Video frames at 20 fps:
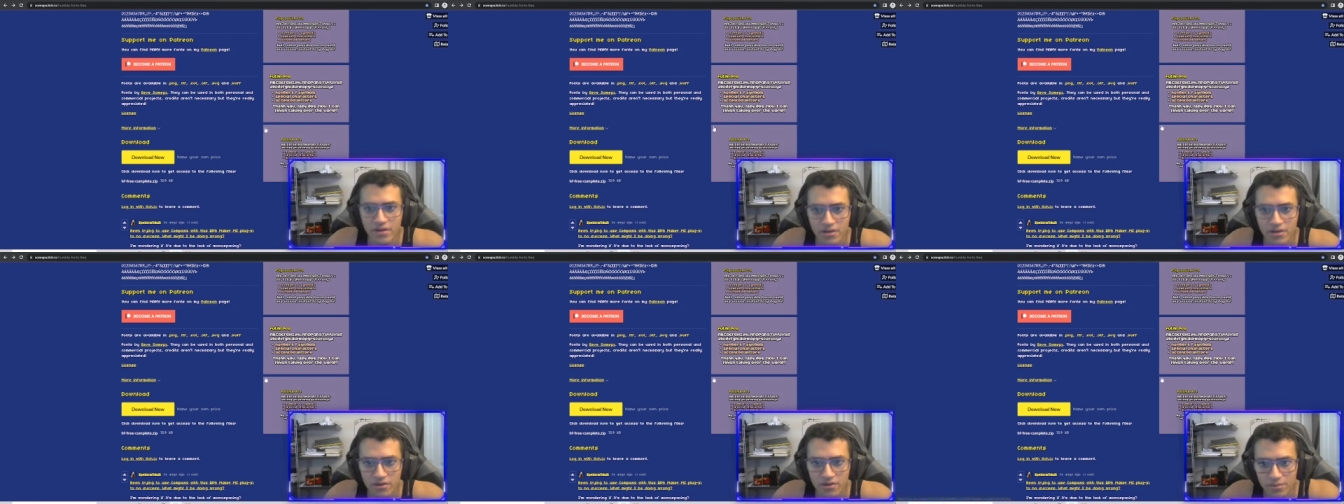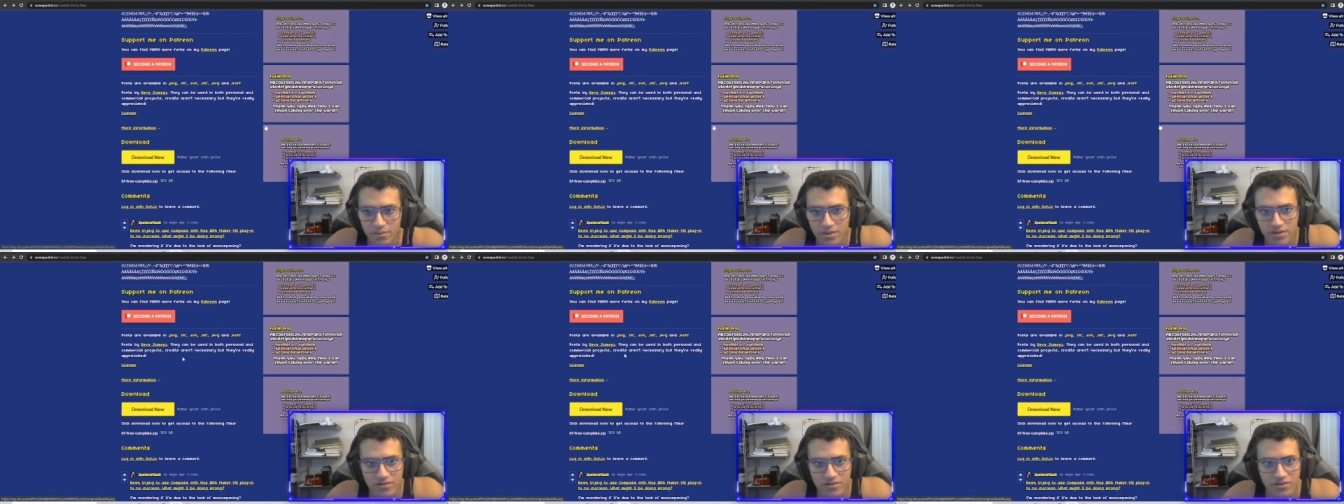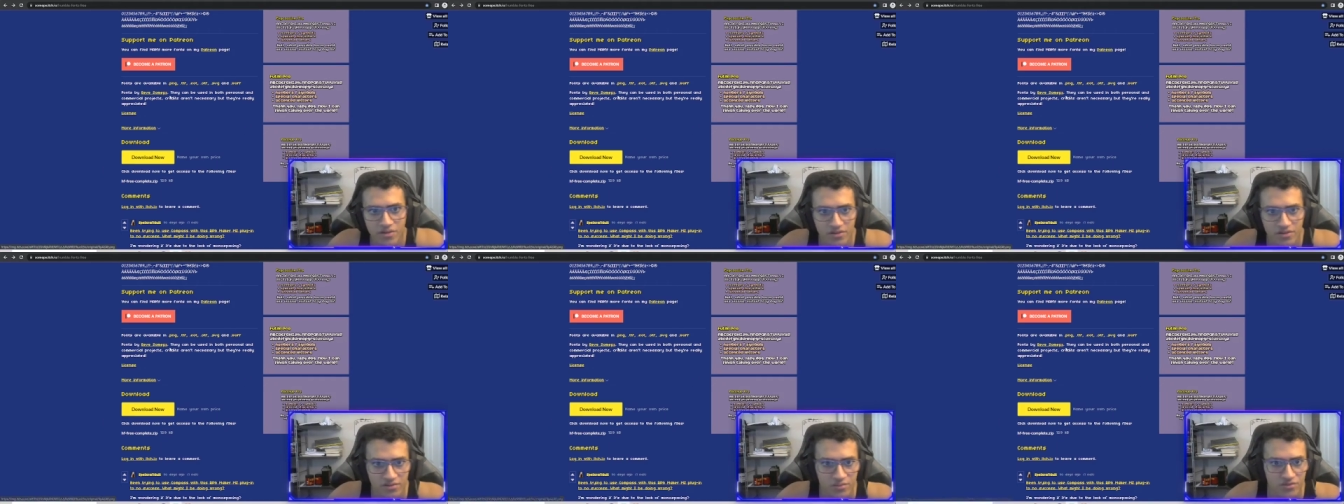Um,
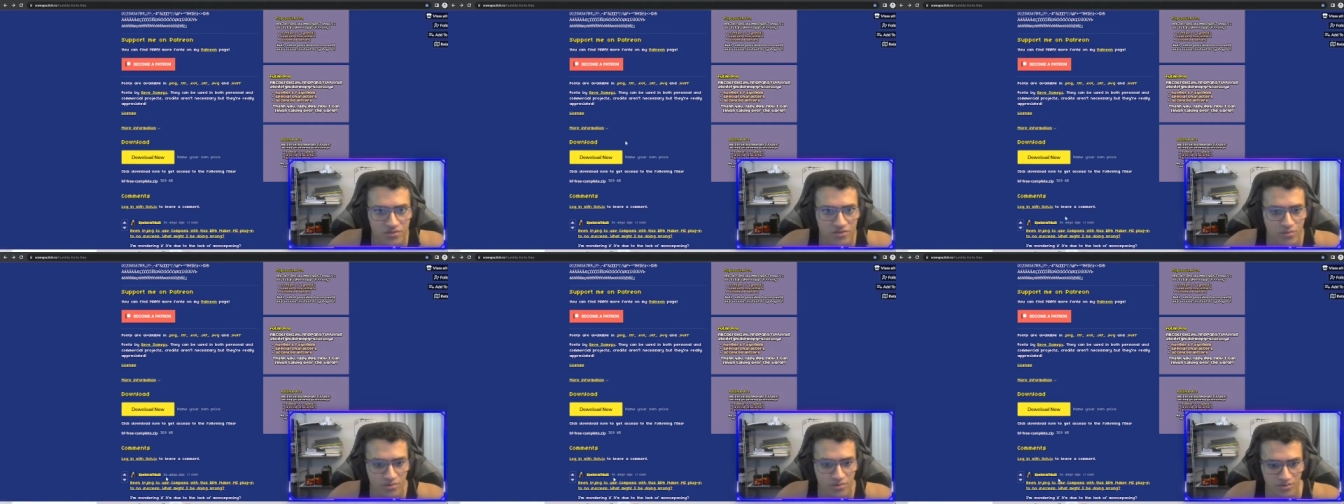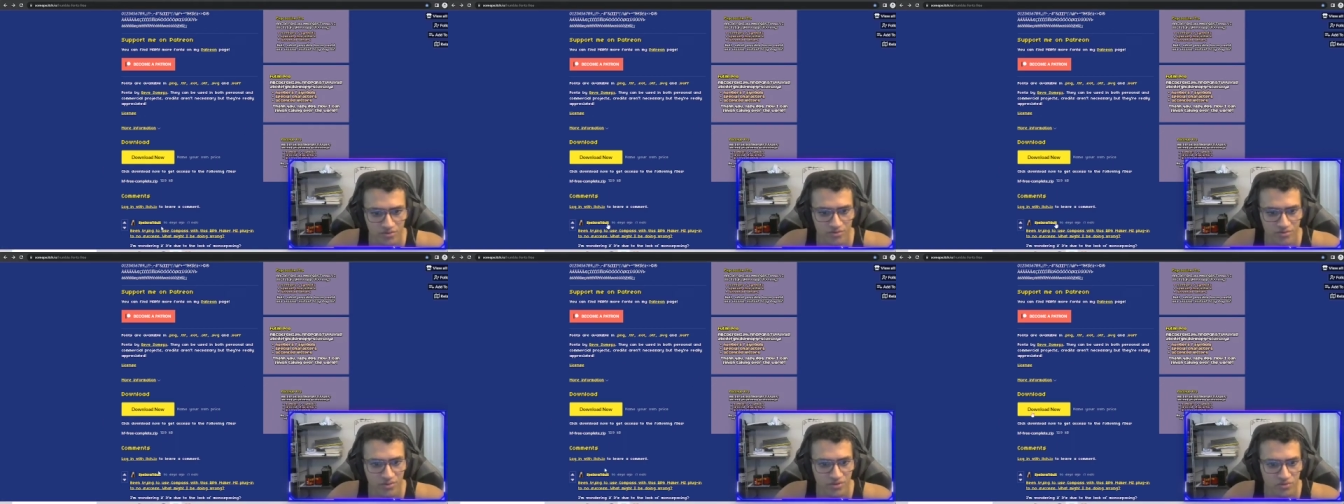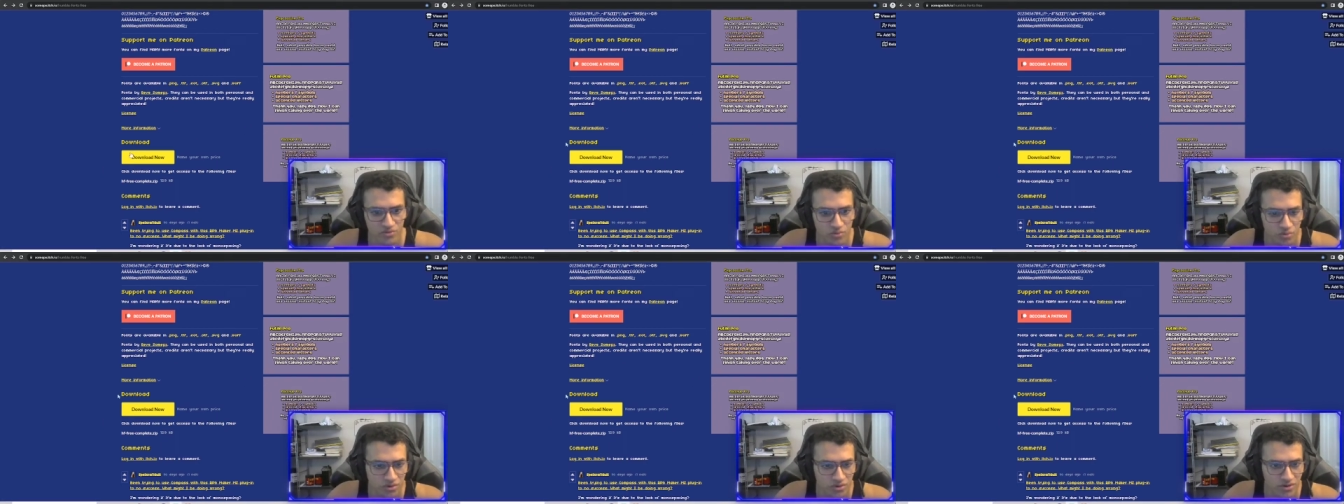in this episode, we're going to
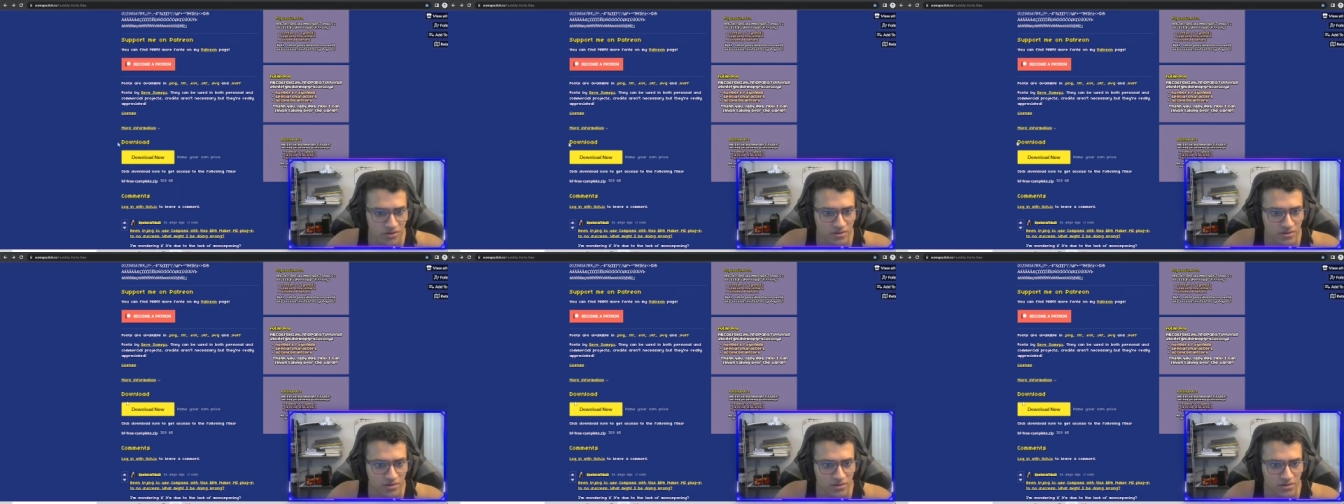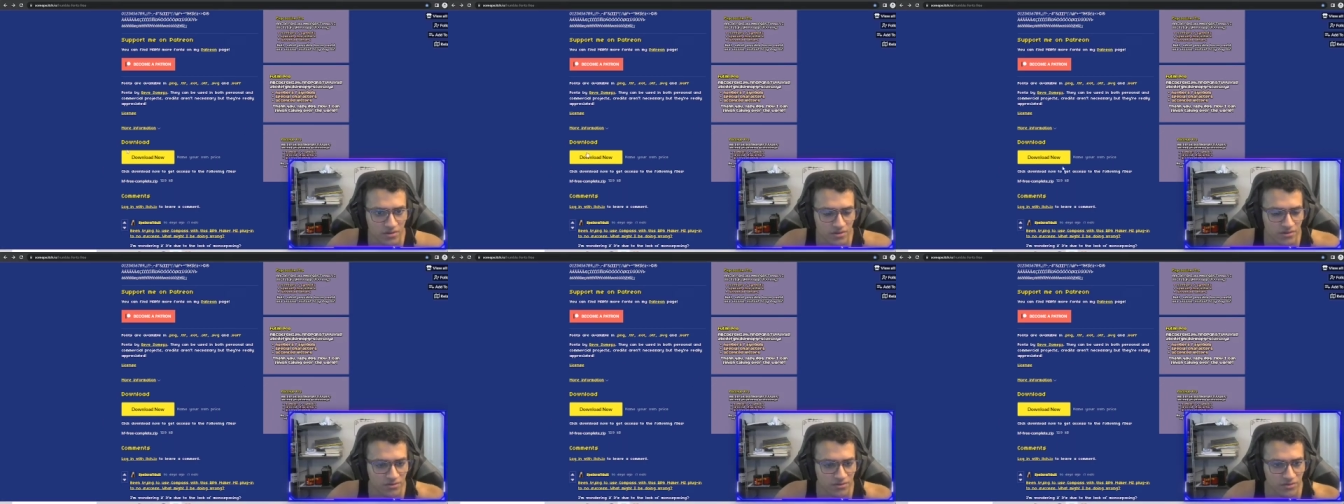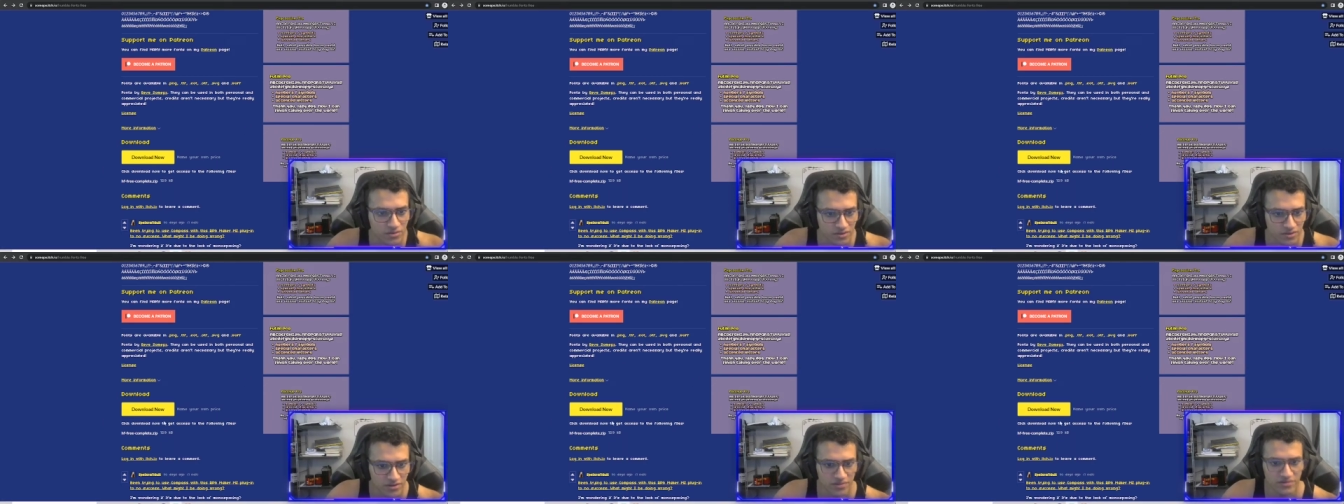be doing a few
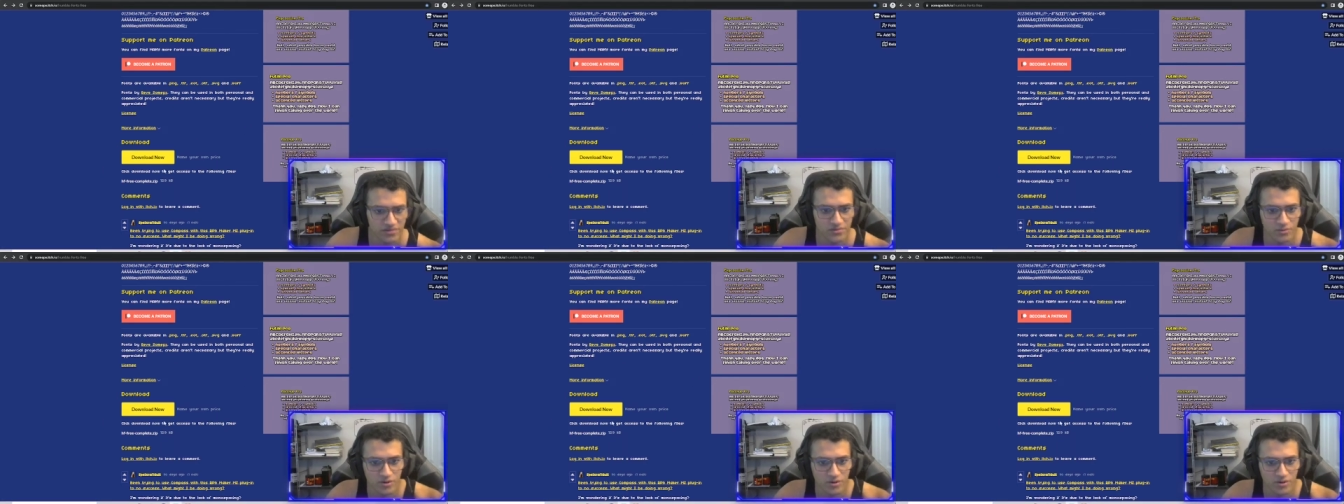things.